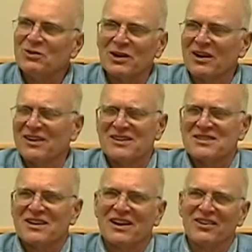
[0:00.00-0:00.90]

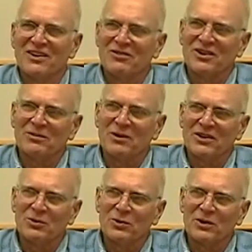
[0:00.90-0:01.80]
regardless of how they felt
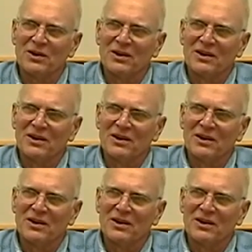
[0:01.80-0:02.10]
about the war.